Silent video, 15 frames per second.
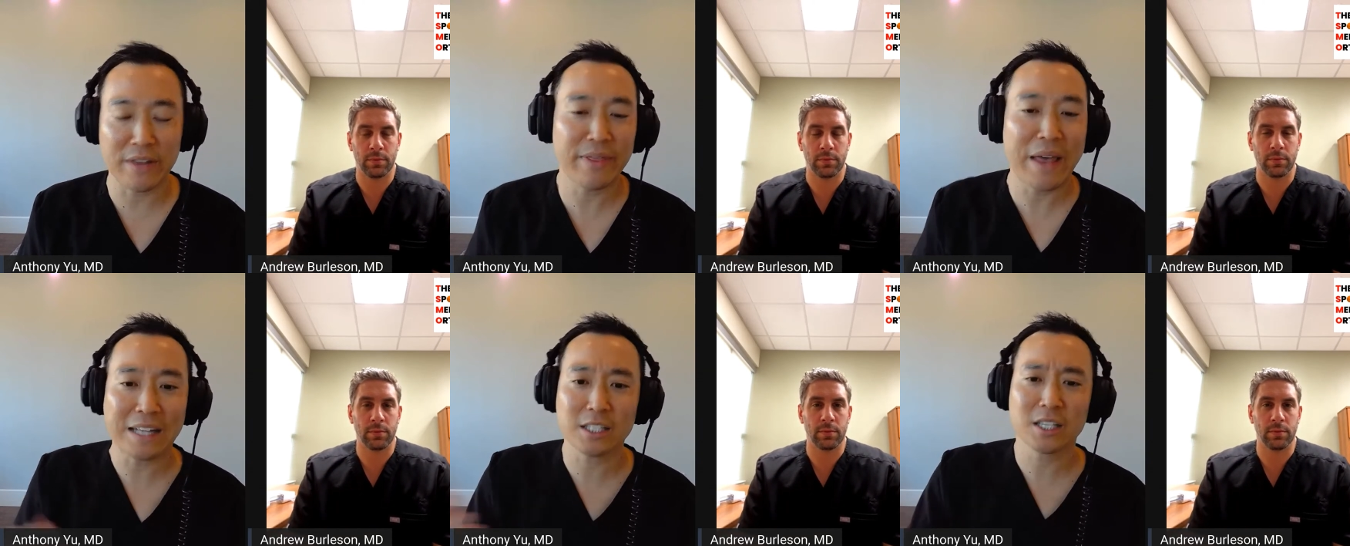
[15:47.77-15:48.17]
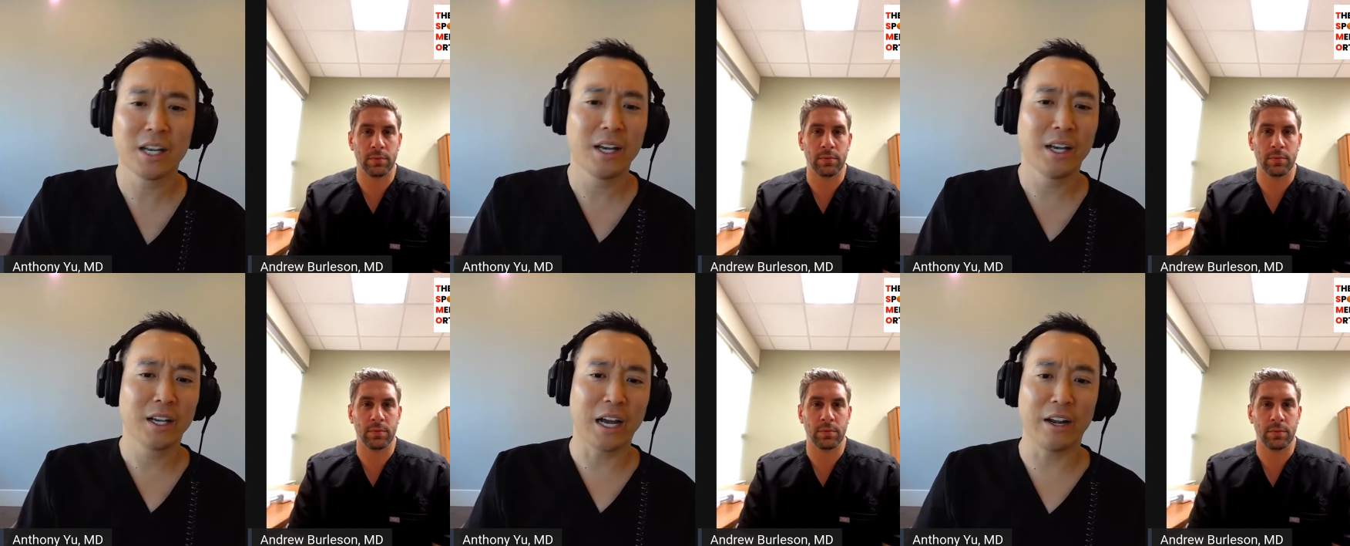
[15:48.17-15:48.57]
Speaker 1: And that's
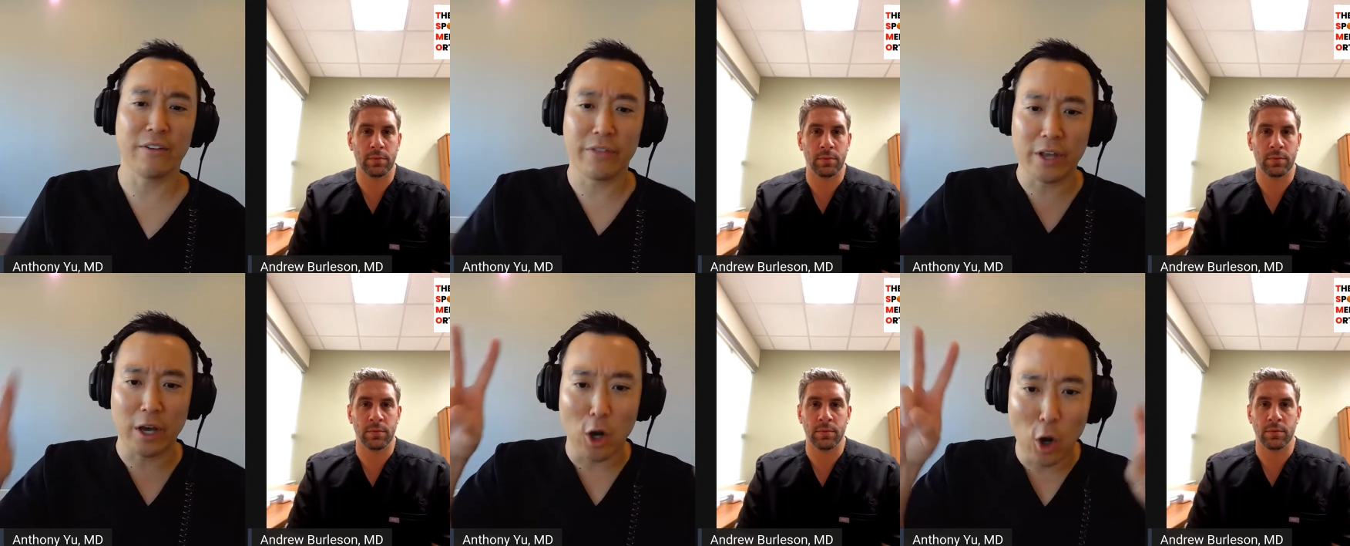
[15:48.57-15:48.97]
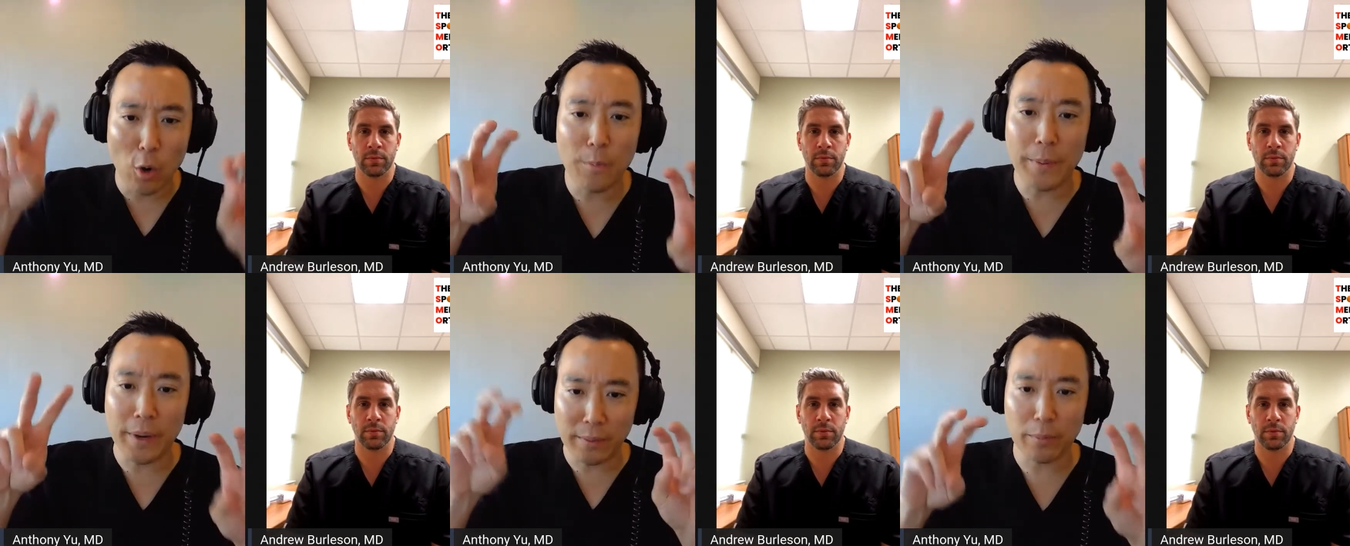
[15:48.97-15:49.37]
kind of the
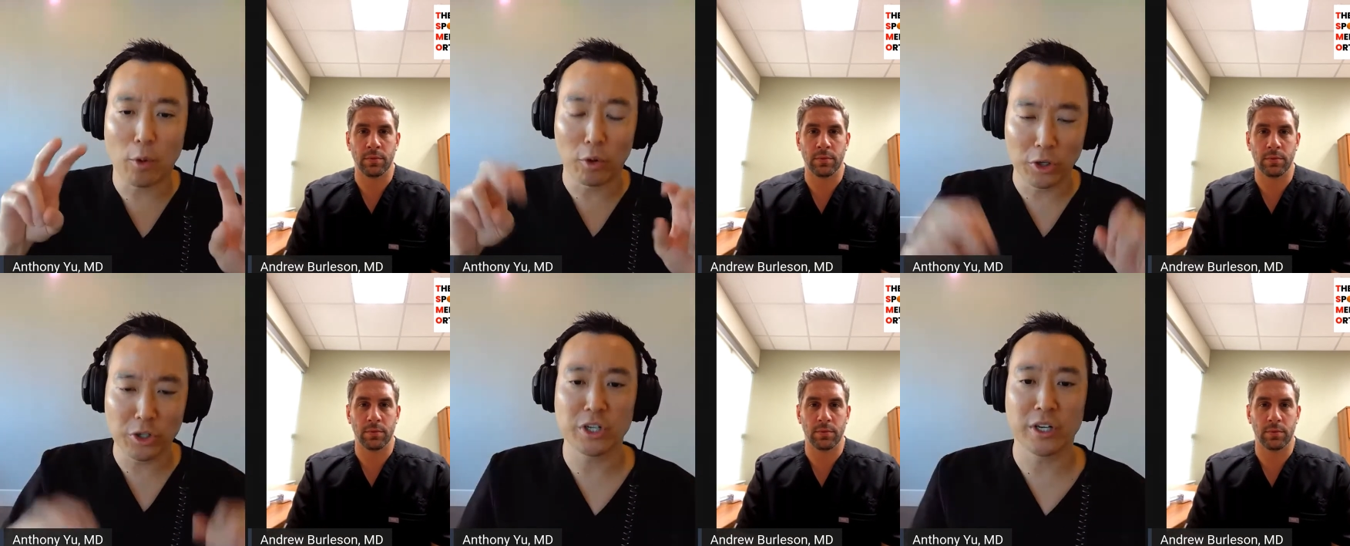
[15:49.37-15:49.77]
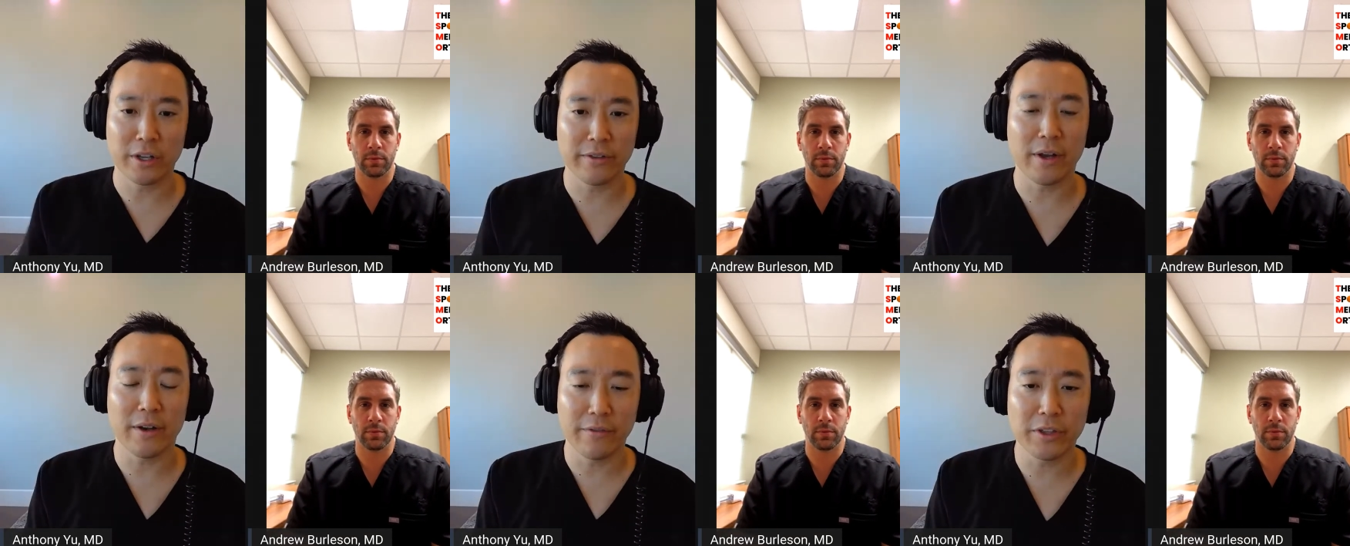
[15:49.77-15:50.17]
open portion
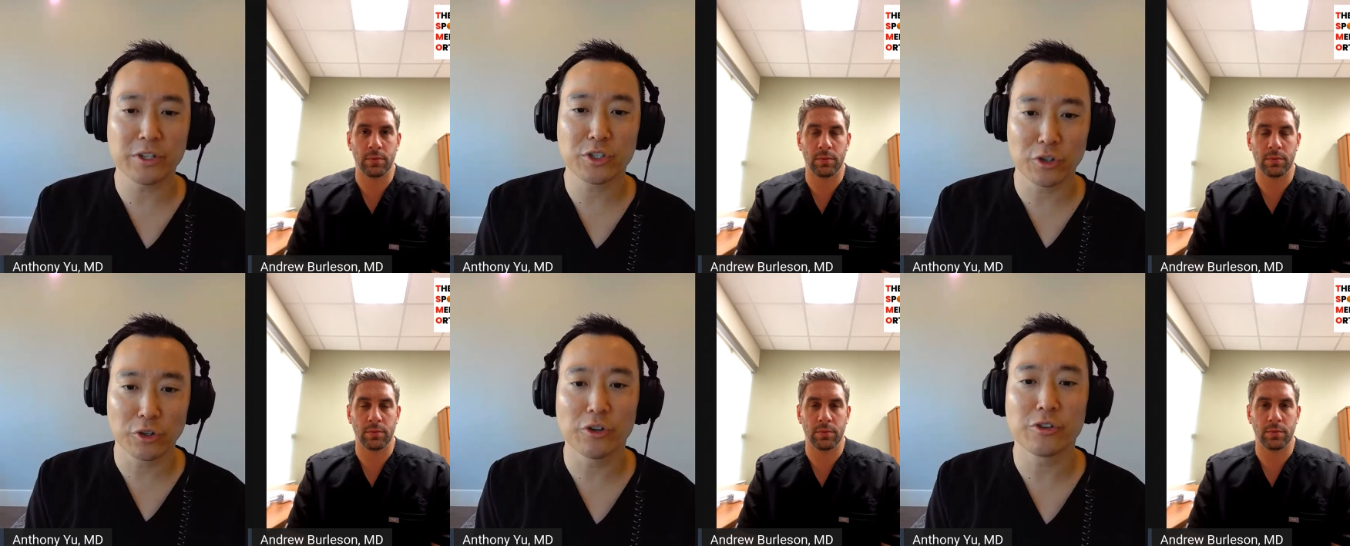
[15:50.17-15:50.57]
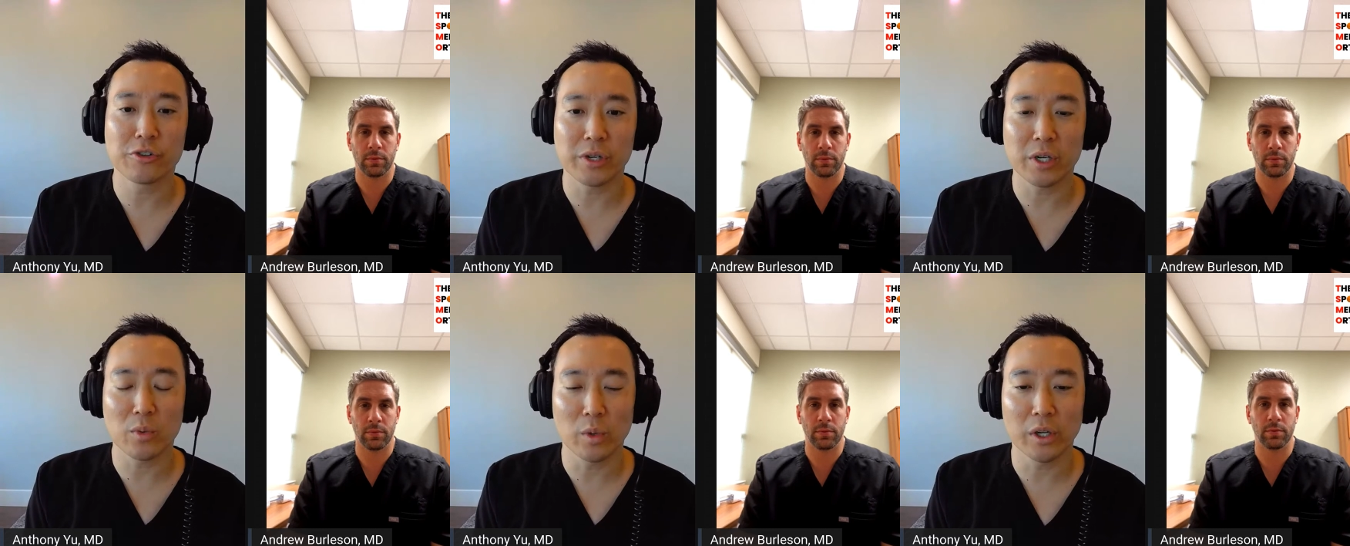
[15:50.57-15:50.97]
of, of the
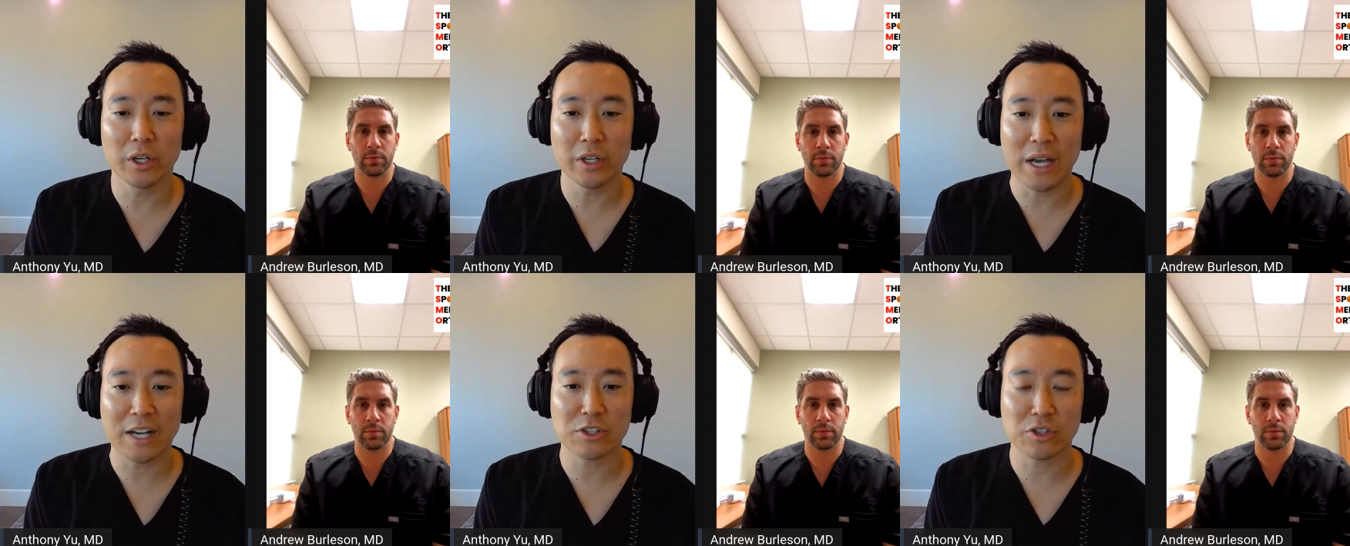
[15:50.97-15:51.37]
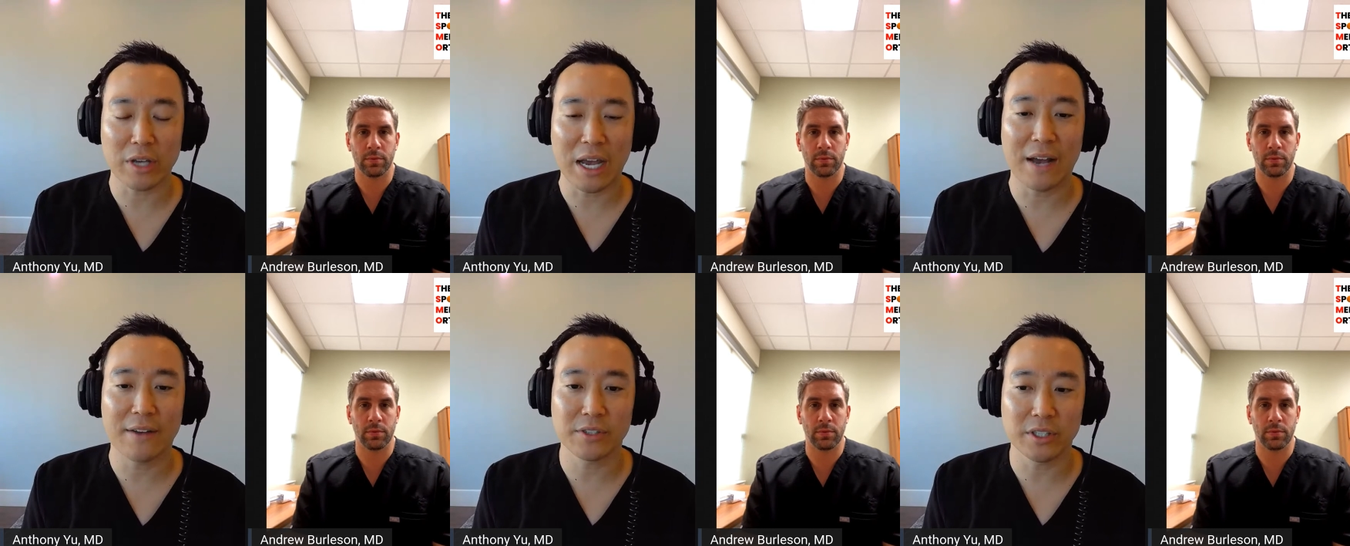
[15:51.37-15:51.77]
surgery where you actually
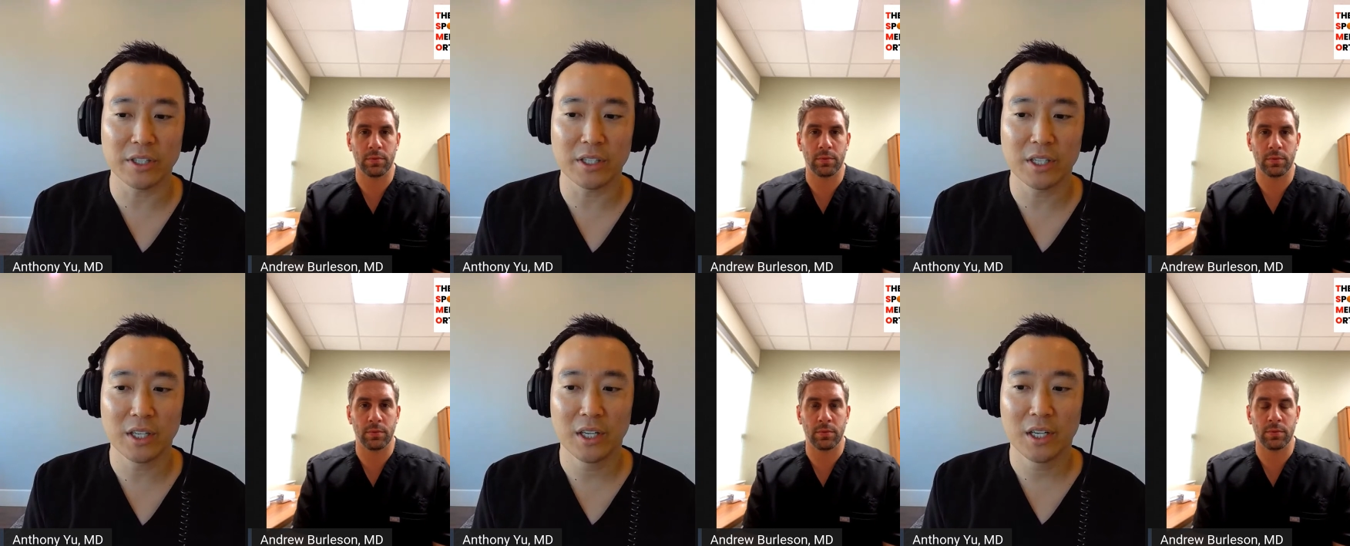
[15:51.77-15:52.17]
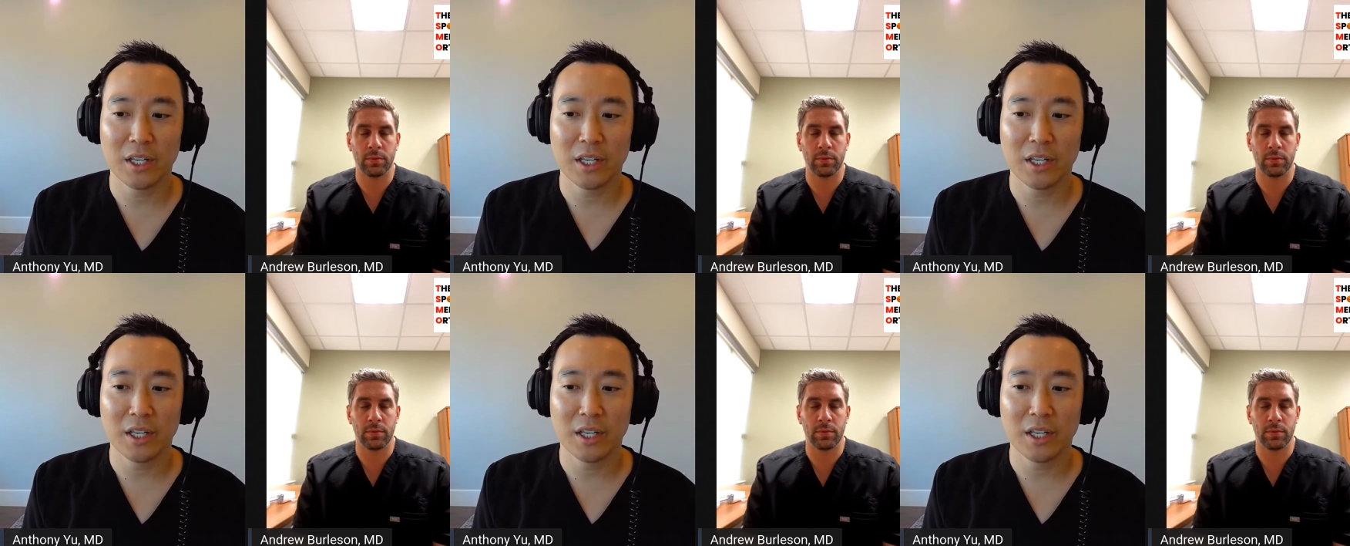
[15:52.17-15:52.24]
have to